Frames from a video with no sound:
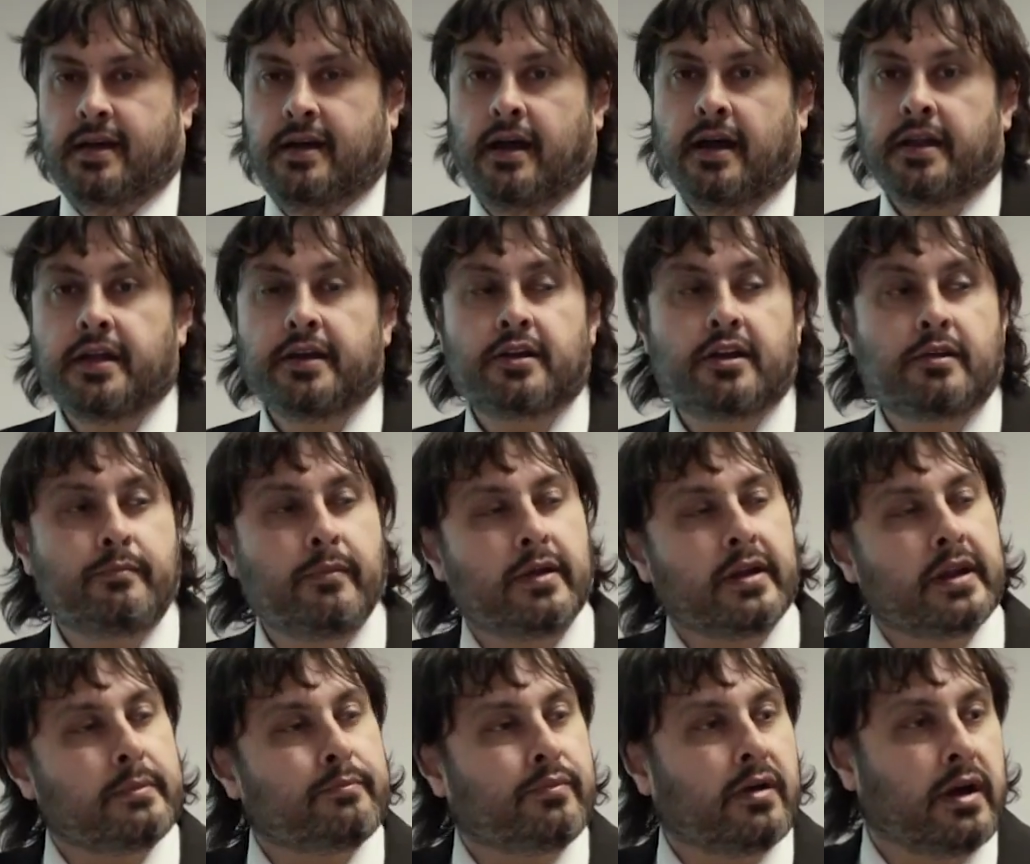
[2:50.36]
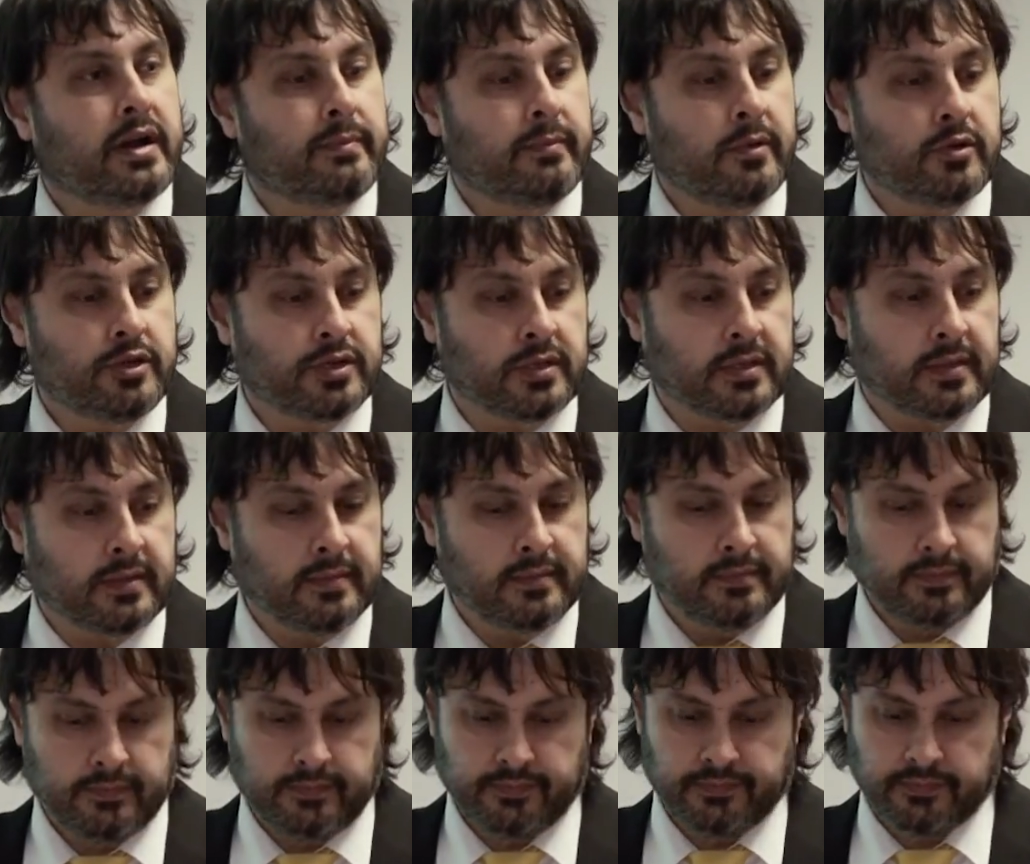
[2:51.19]
an increment in Brownian motion.
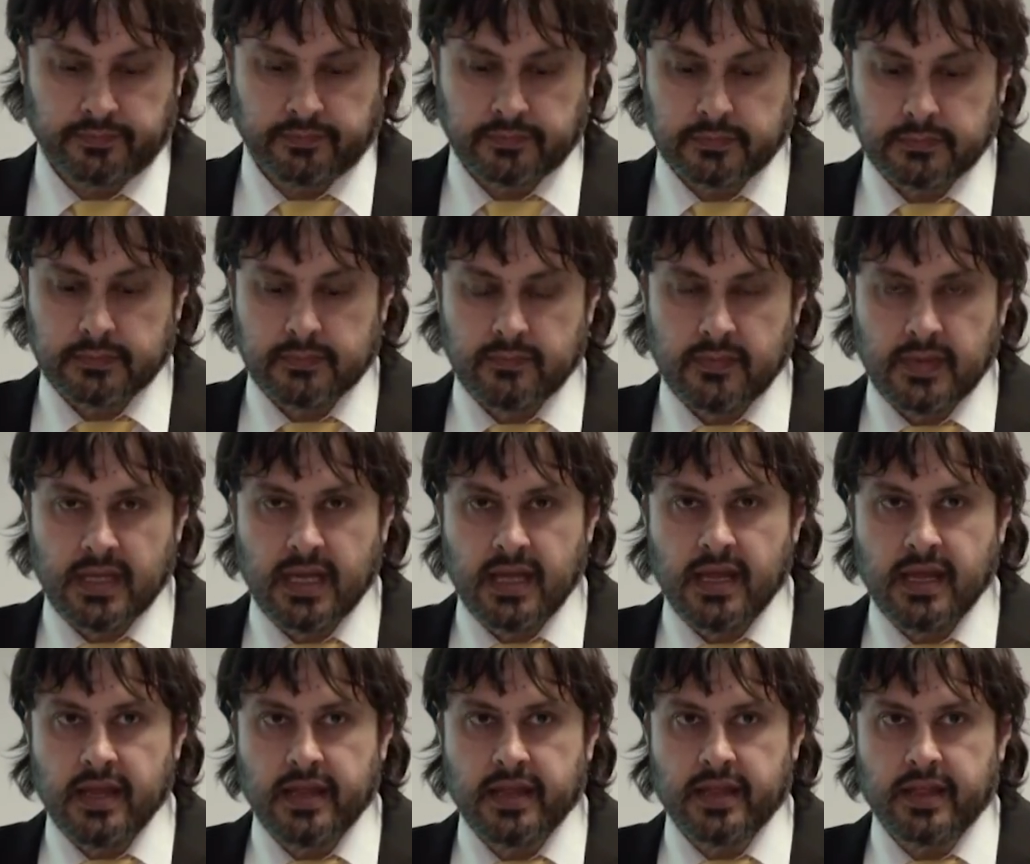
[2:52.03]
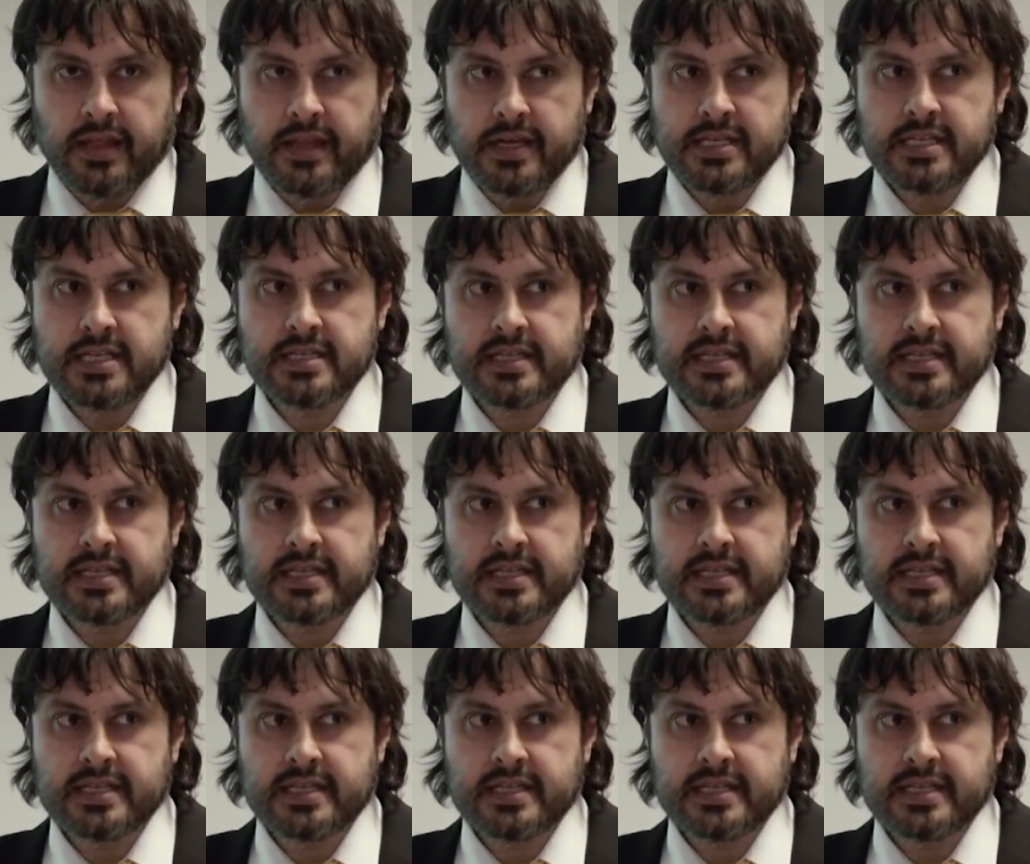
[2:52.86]
This